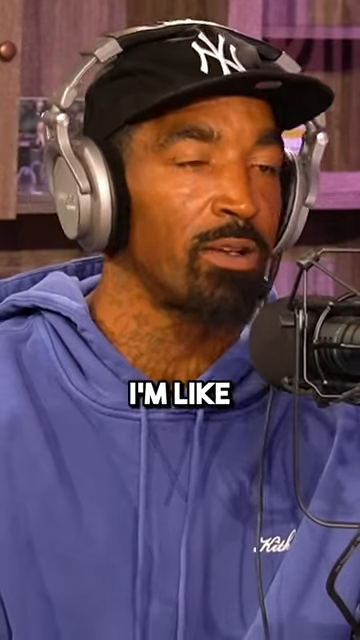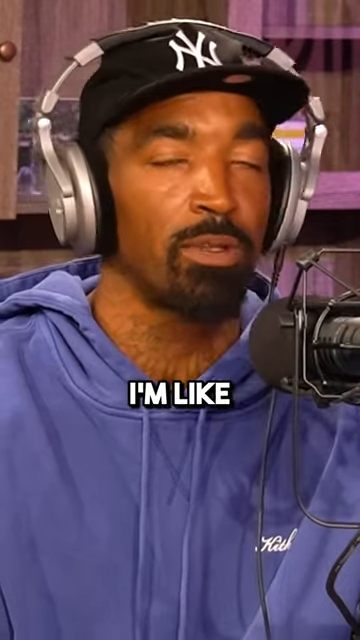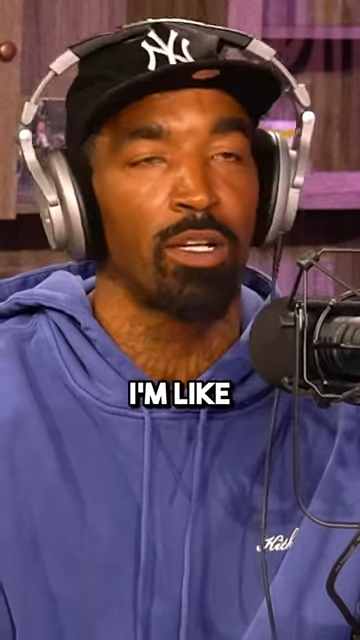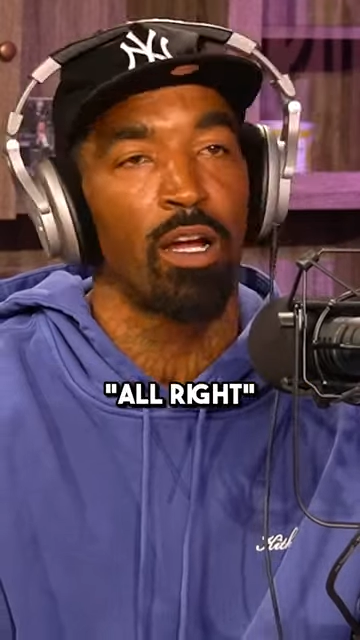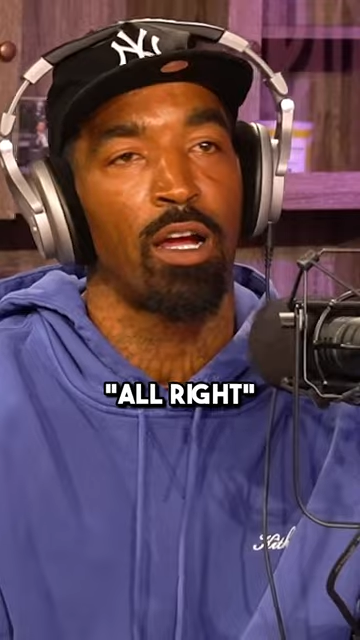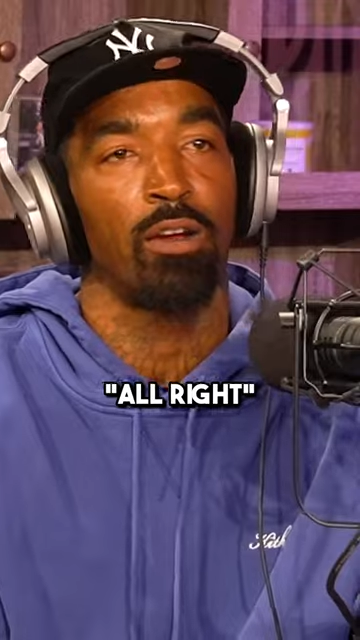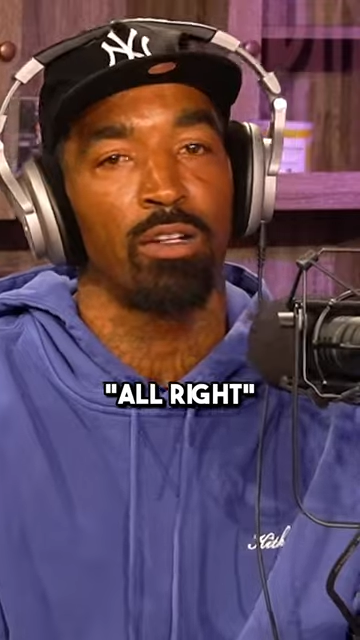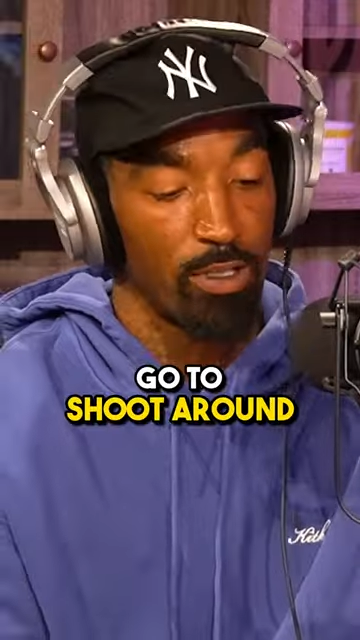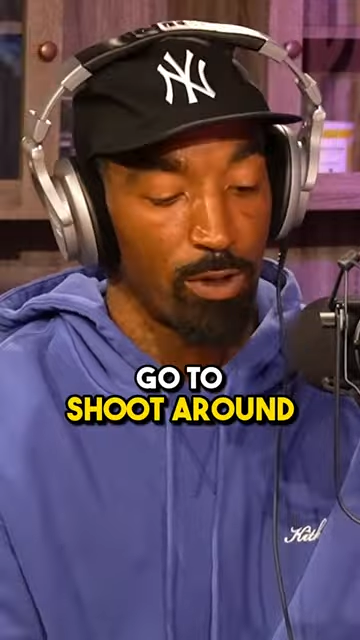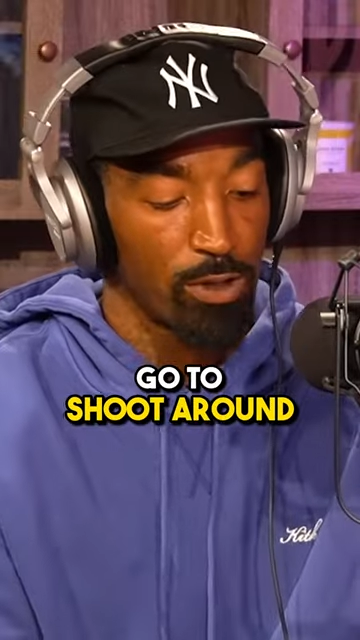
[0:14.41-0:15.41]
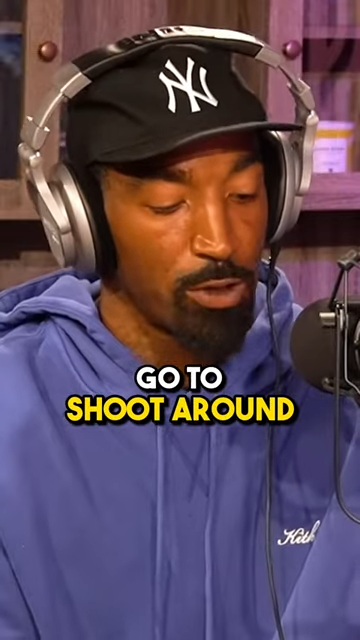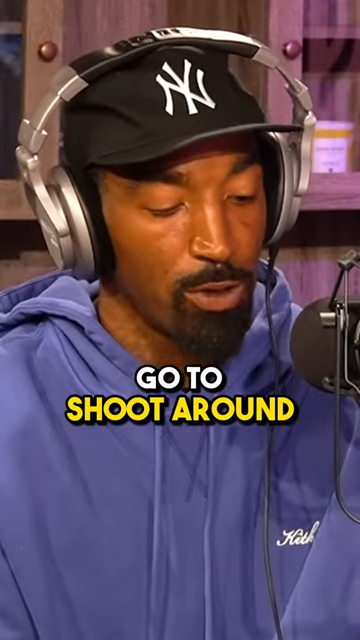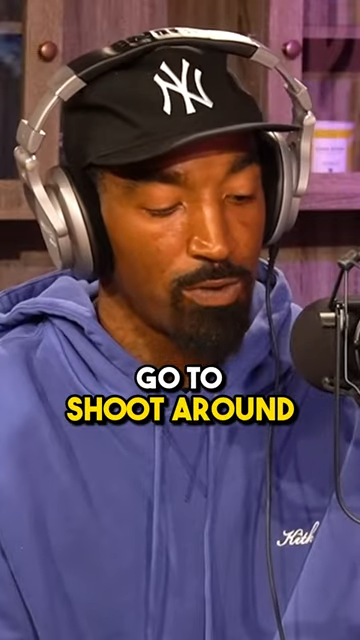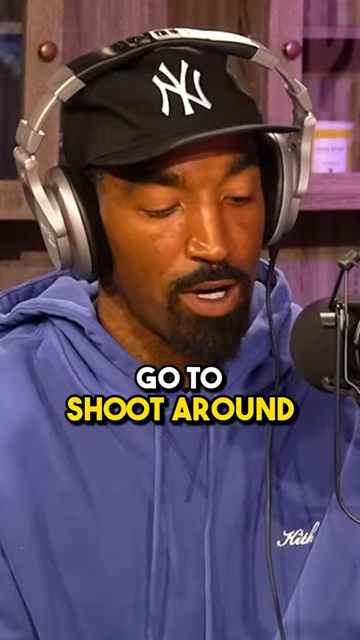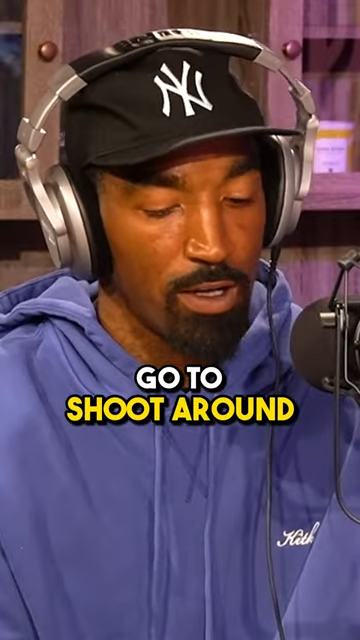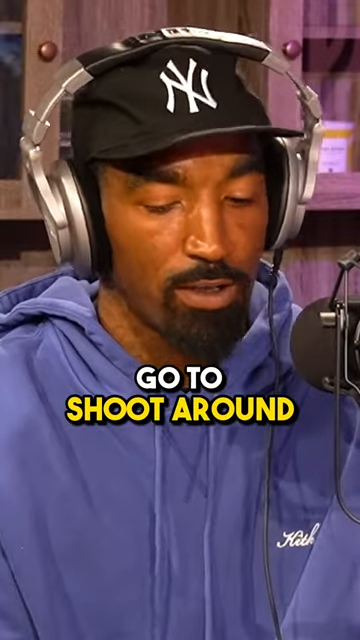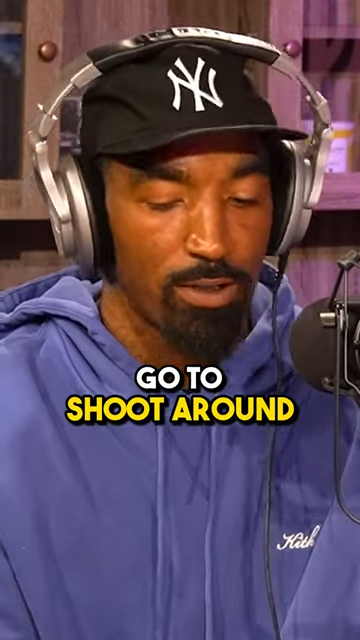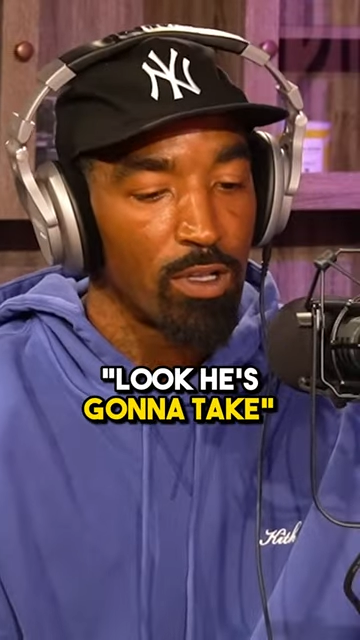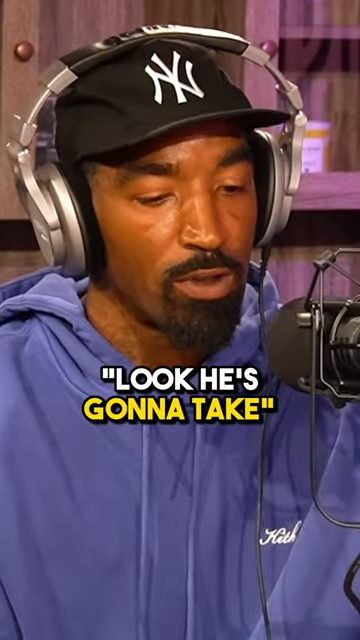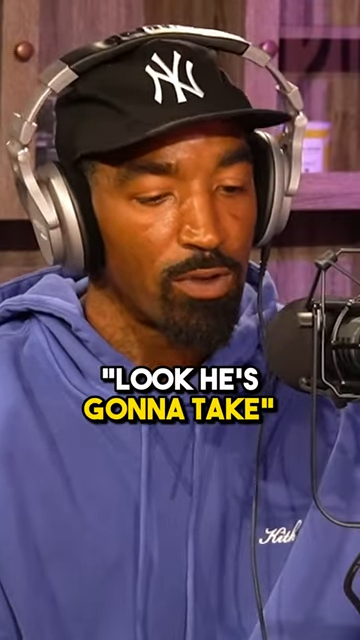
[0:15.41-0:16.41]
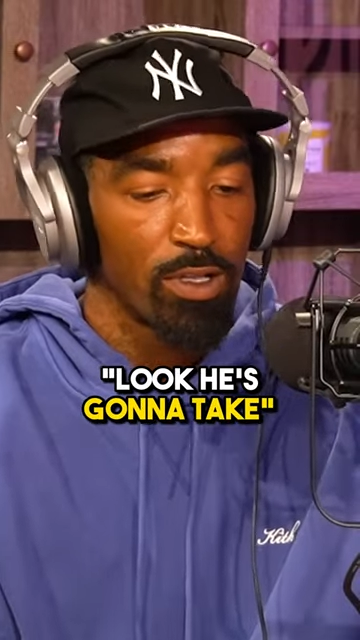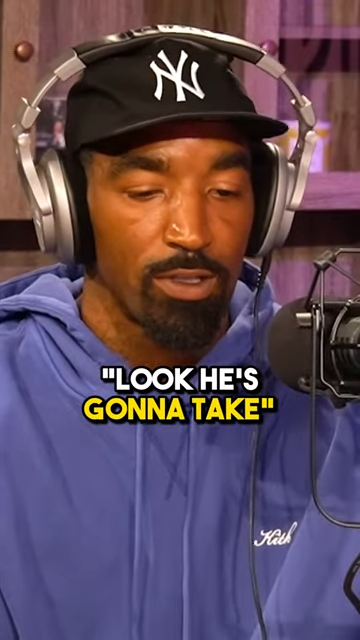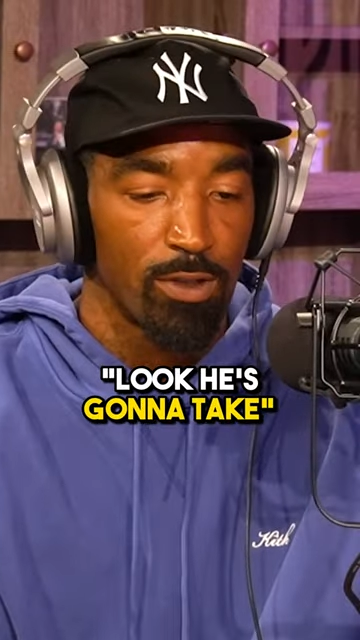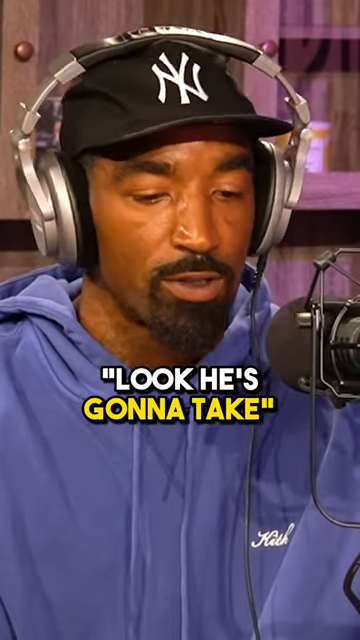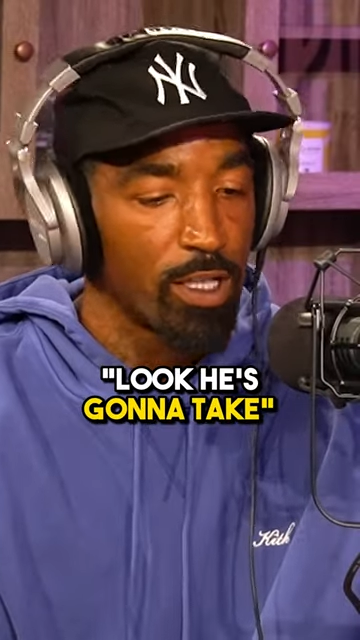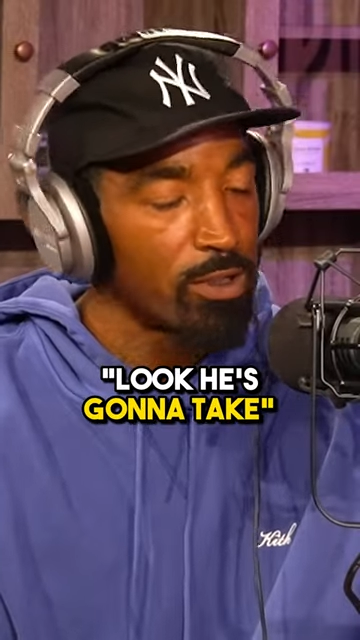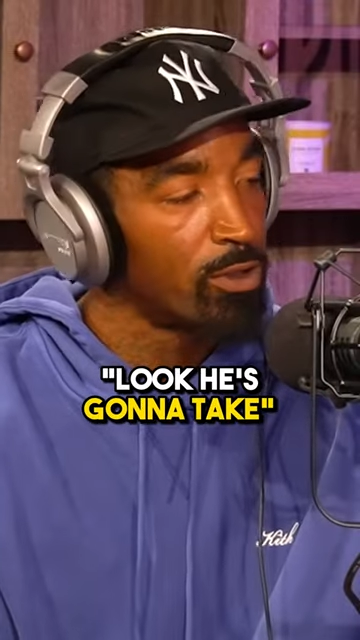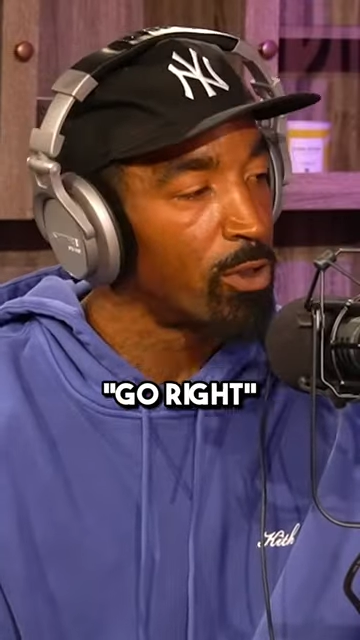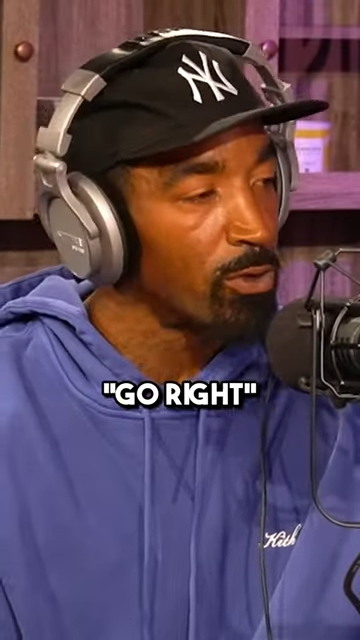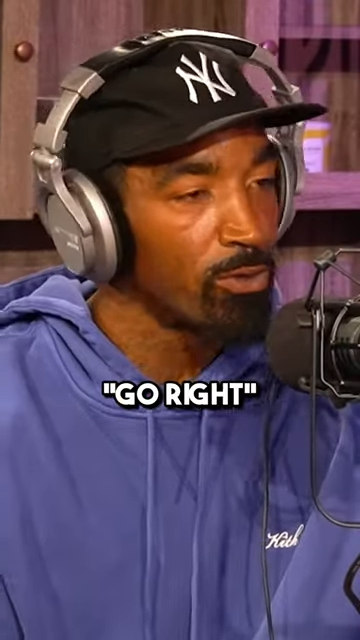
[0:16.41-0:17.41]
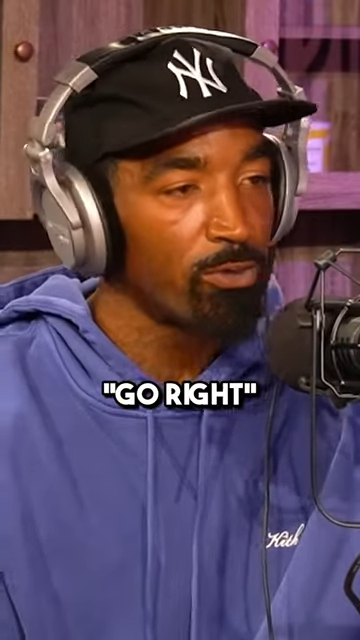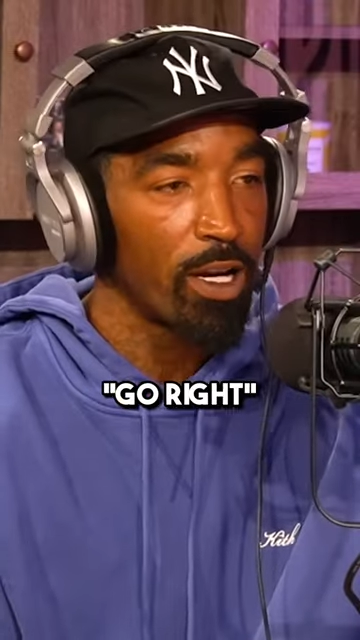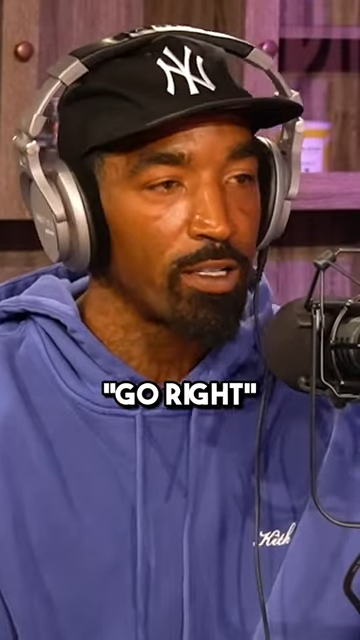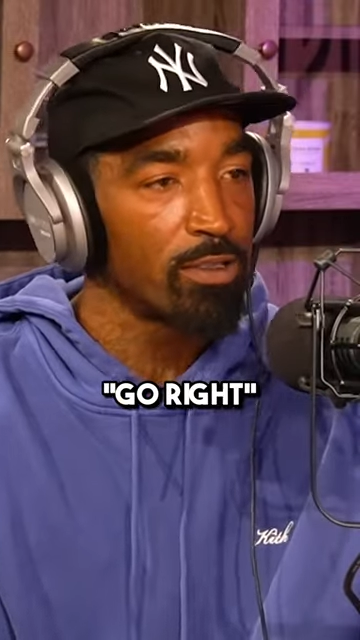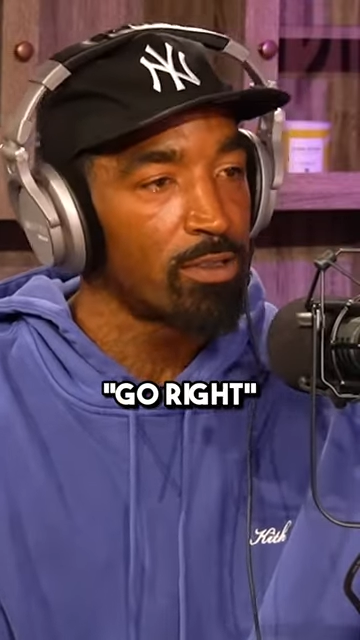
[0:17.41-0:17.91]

I'm like, all right, go to shoot around. Look, bro, cause he's gonna take go right